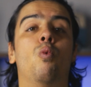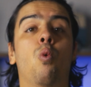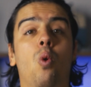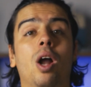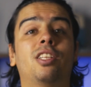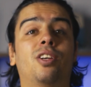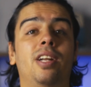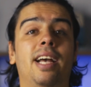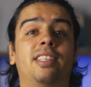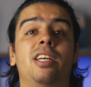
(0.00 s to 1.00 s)
Wallet
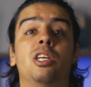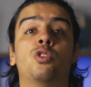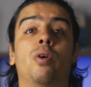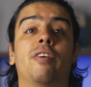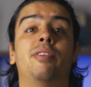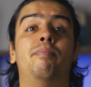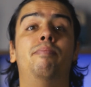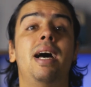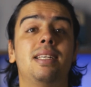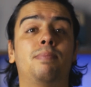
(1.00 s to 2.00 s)
Connect is one of the
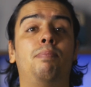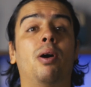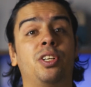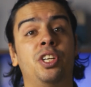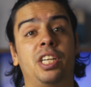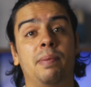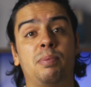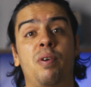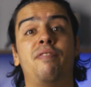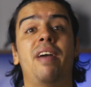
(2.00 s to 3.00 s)
best
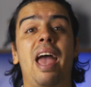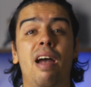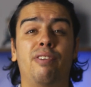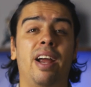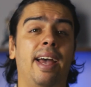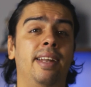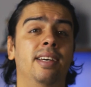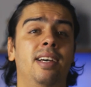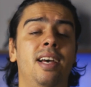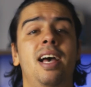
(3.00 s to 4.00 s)
partnerships we've ever had,
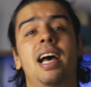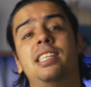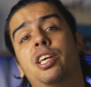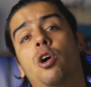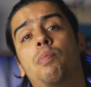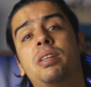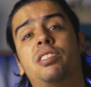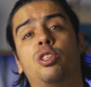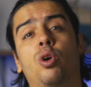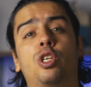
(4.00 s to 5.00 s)
as it opens
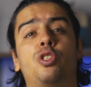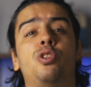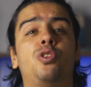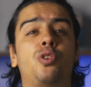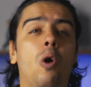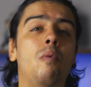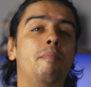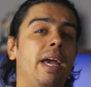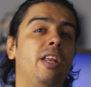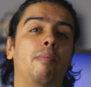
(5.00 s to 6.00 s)
the door to so
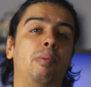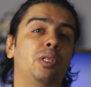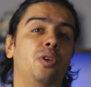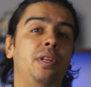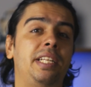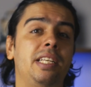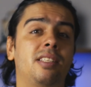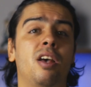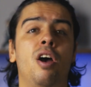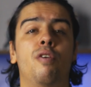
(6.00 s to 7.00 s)
many
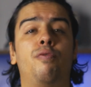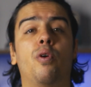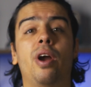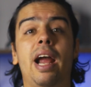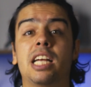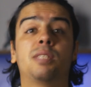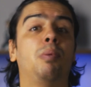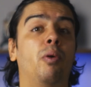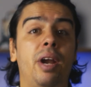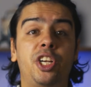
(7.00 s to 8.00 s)
opportunities for
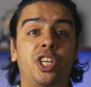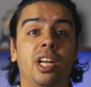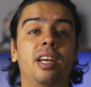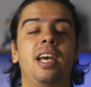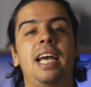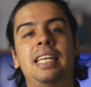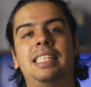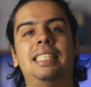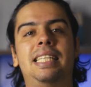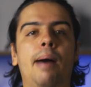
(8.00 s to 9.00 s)
exploration in
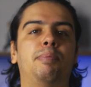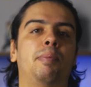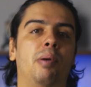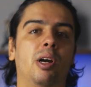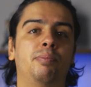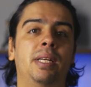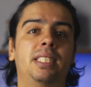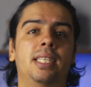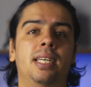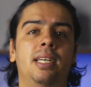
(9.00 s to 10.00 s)
the DApp
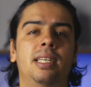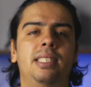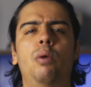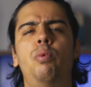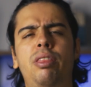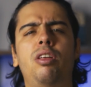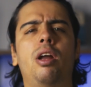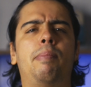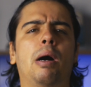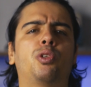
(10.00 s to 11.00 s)
department that we
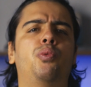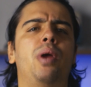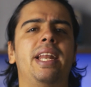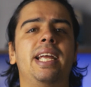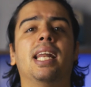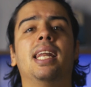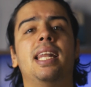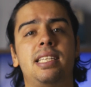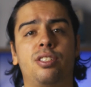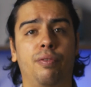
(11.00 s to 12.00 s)
thought about creating a
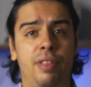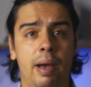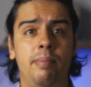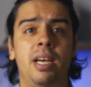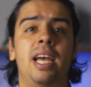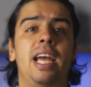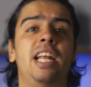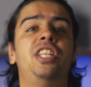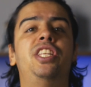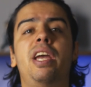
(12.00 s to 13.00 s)
list of them
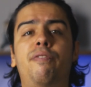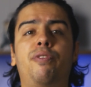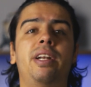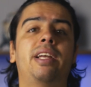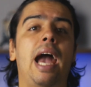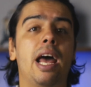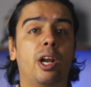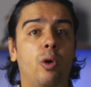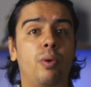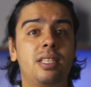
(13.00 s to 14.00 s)
in different
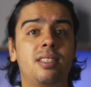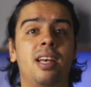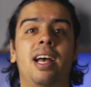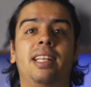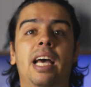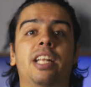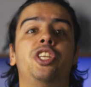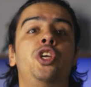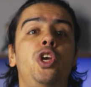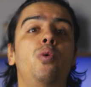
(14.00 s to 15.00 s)
categories that
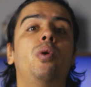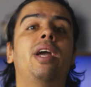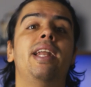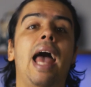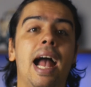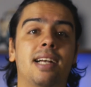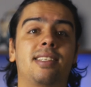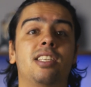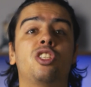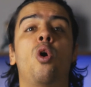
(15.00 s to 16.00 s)
you can
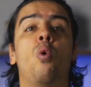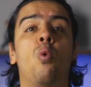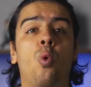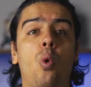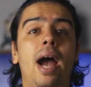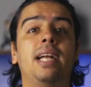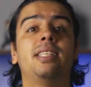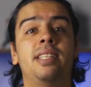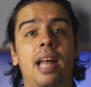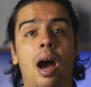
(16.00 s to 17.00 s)
access
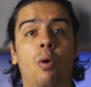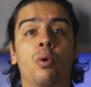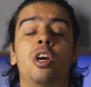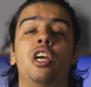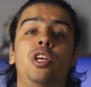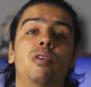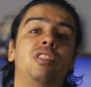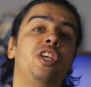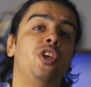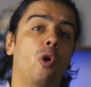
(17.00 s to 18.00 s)
right now
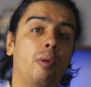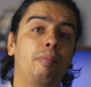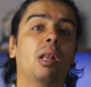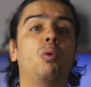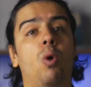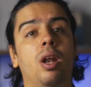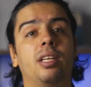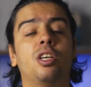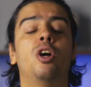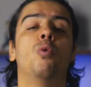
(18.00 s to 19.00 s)
using your Pillar
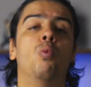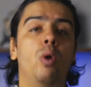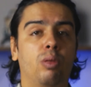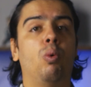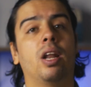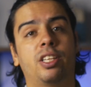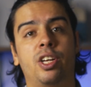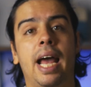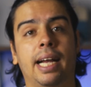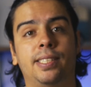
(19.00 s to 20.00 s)
wallet with Wallet
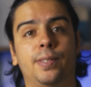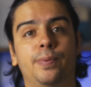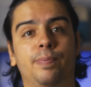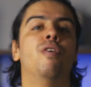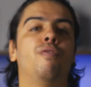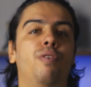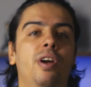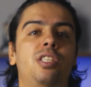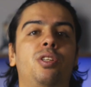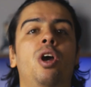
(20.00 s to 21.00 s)
Connect.
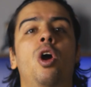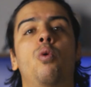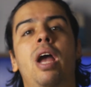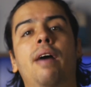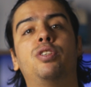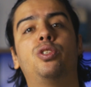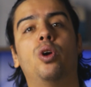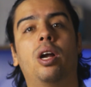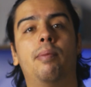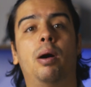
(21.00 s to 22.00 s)
First, we have to
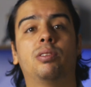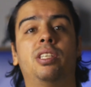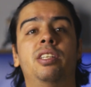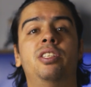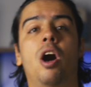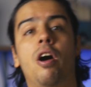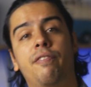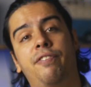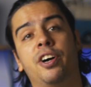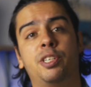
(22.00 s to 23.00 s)
talk about the
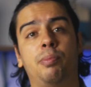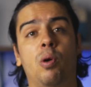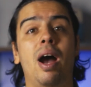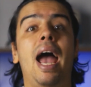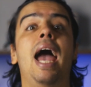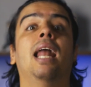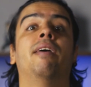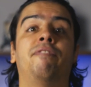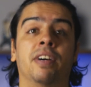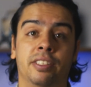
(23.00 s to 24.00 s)
non-fungible
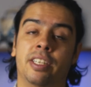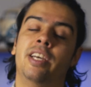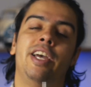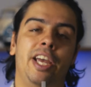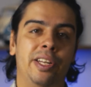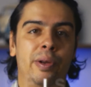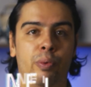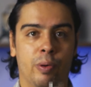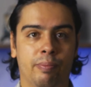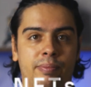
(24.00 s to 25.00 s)
elephant in the
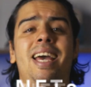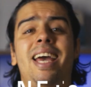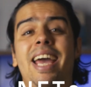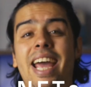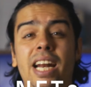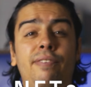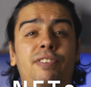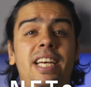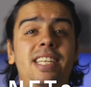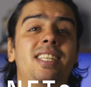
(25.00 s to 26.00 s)
room.
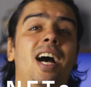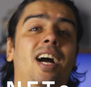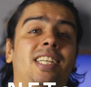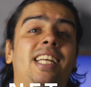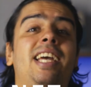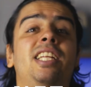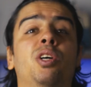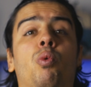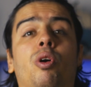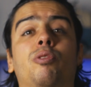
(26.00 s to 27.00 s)
NFTs are taking
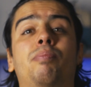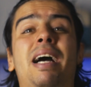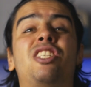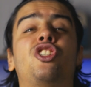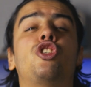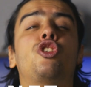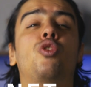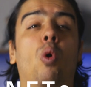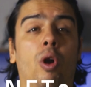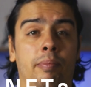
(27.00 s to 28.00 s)
the world by
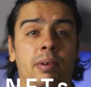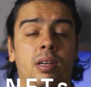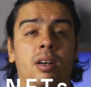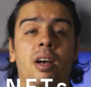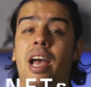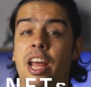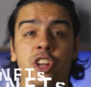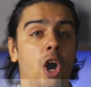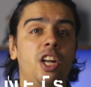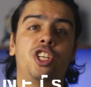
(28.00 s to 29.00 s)
storm
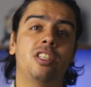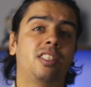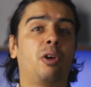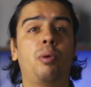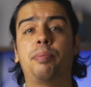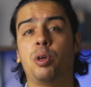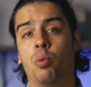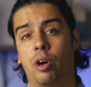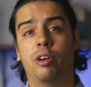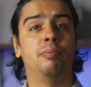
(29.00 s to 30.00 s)
and not just the crypto
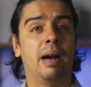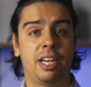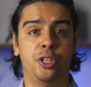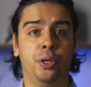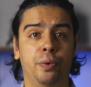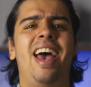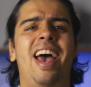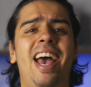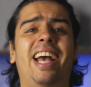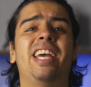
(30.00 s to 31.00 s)
world, mind you.
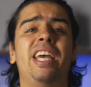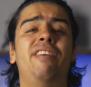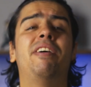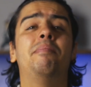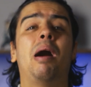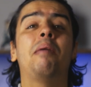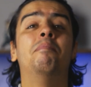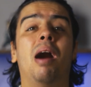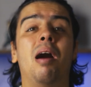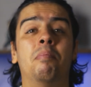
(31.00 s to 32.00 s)
Heck, even my
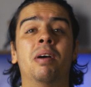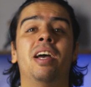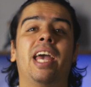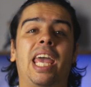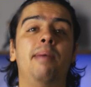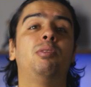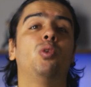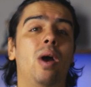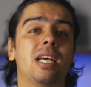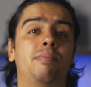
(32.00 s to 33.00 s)
mom came
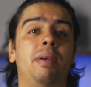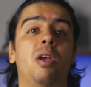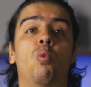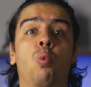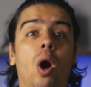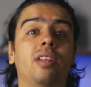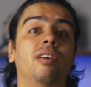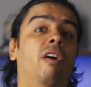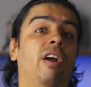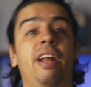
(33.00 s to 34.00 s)
to ask me what
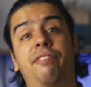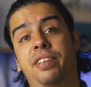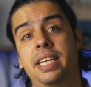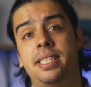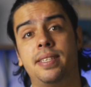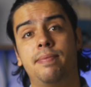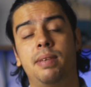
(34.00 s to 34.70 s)
are NFTs.